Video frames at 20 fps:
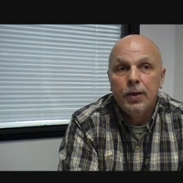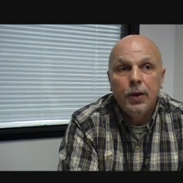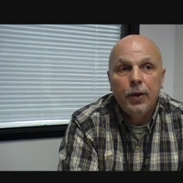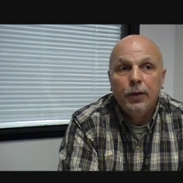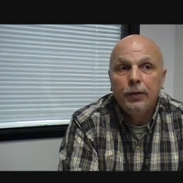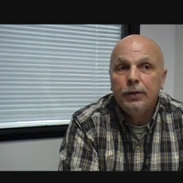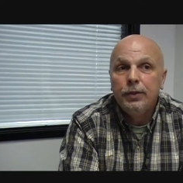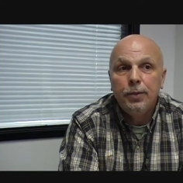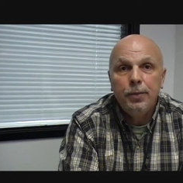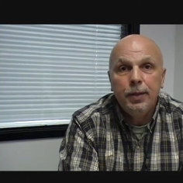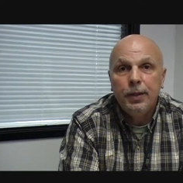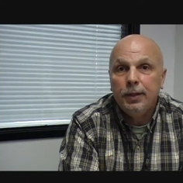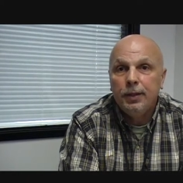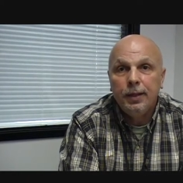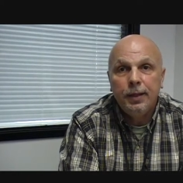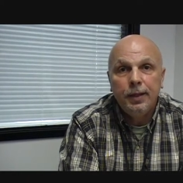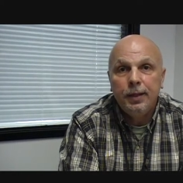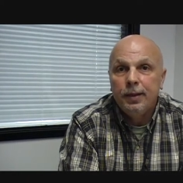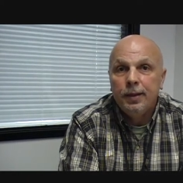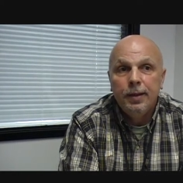
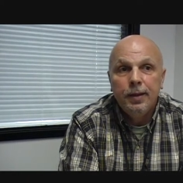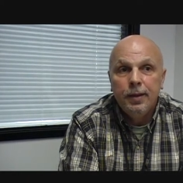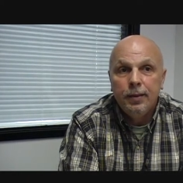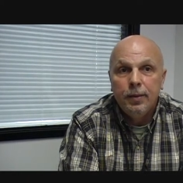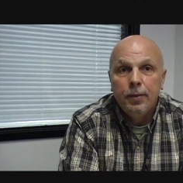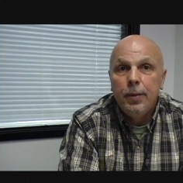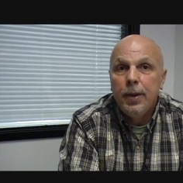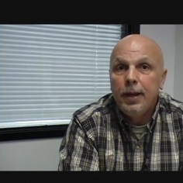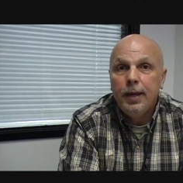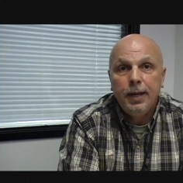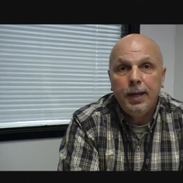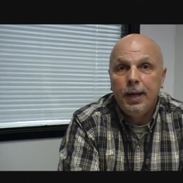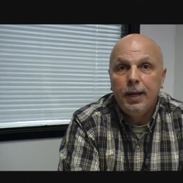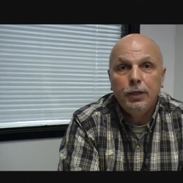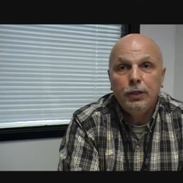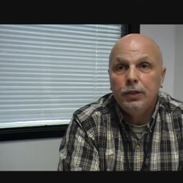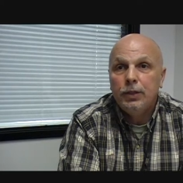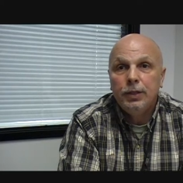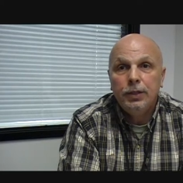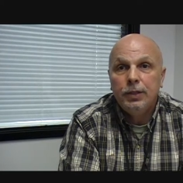Ultimately, the
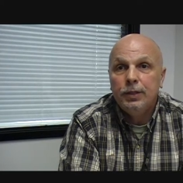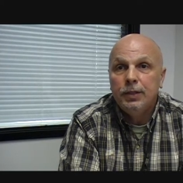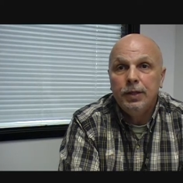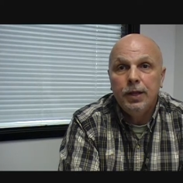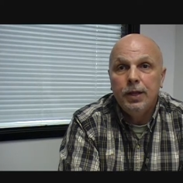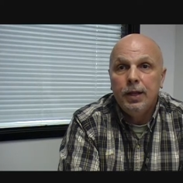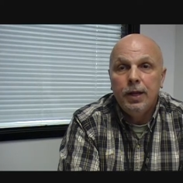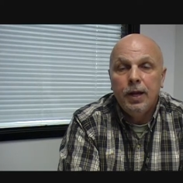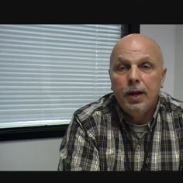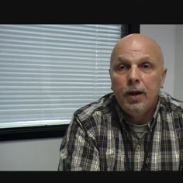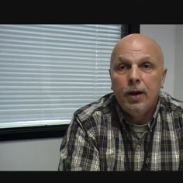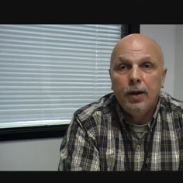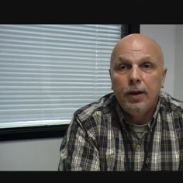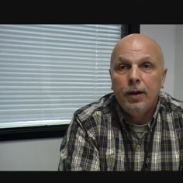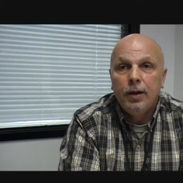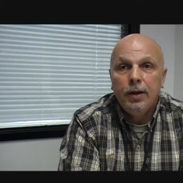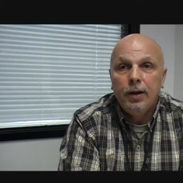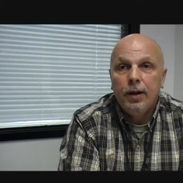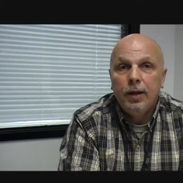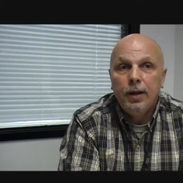medication
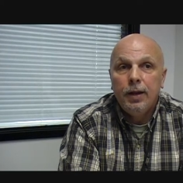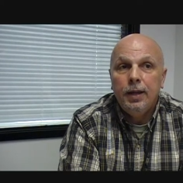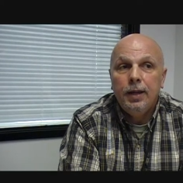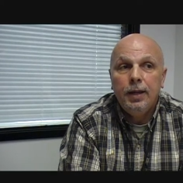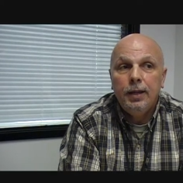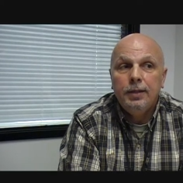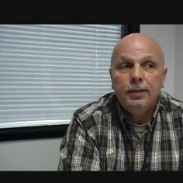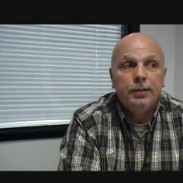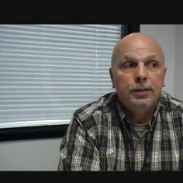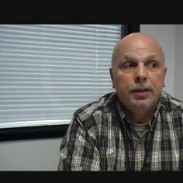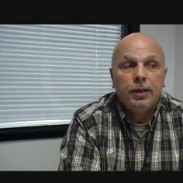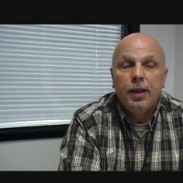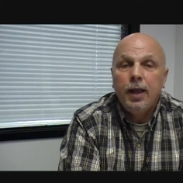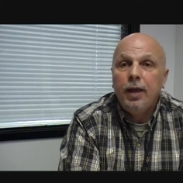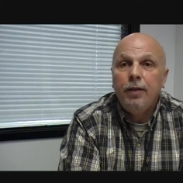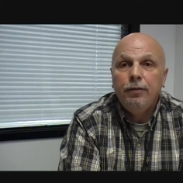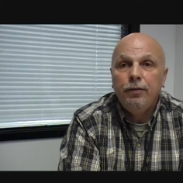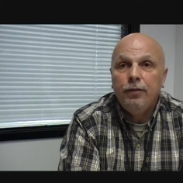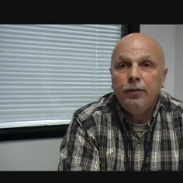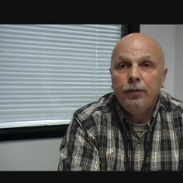are, is
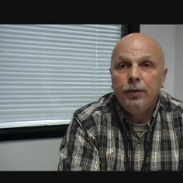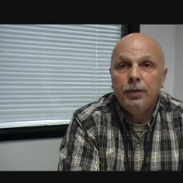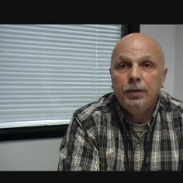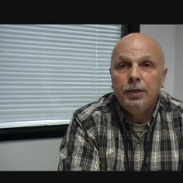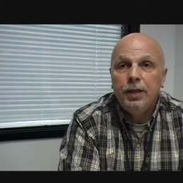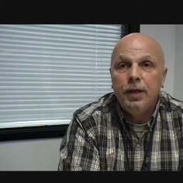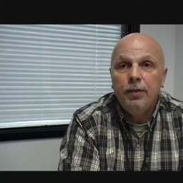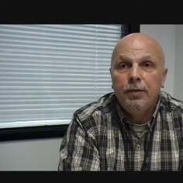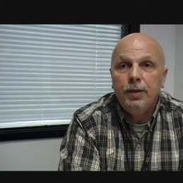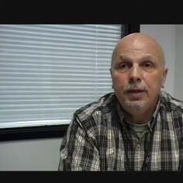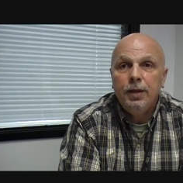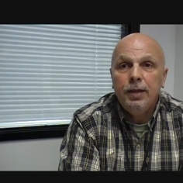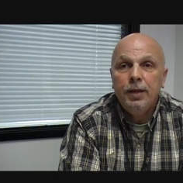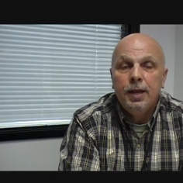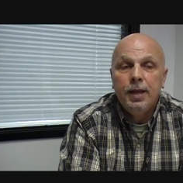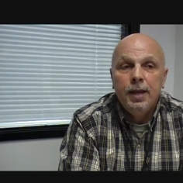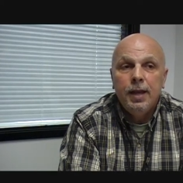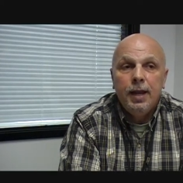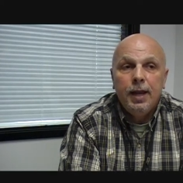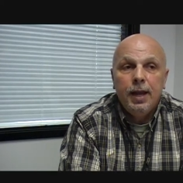life saving
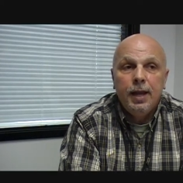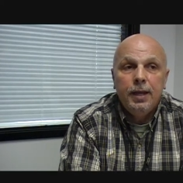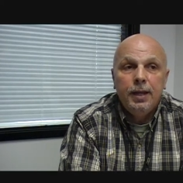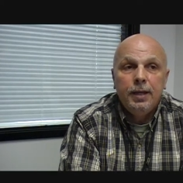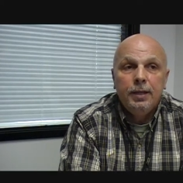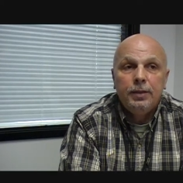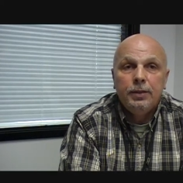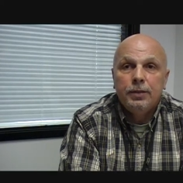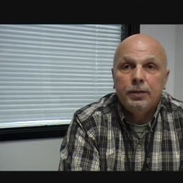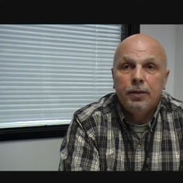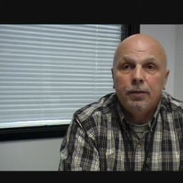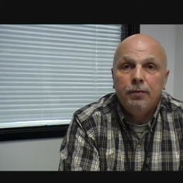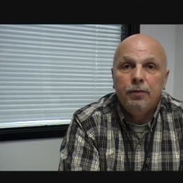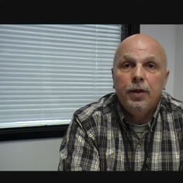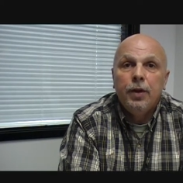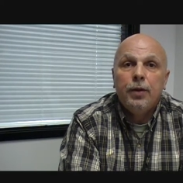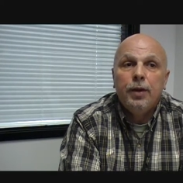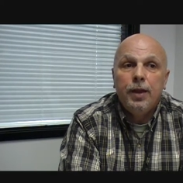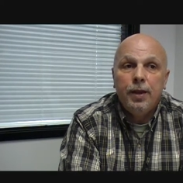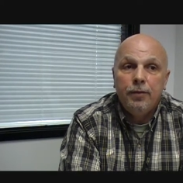and it's
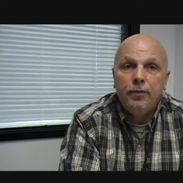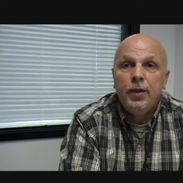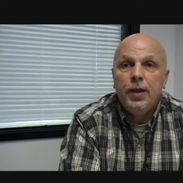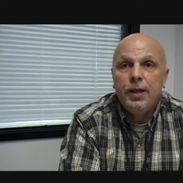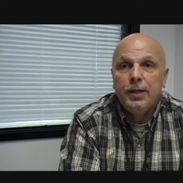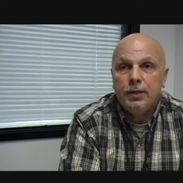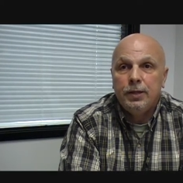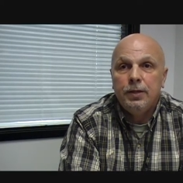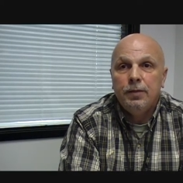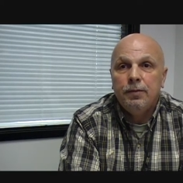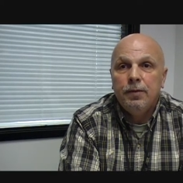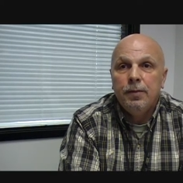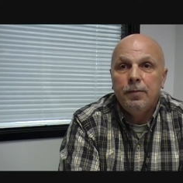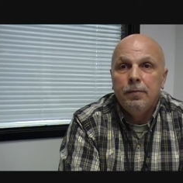very effective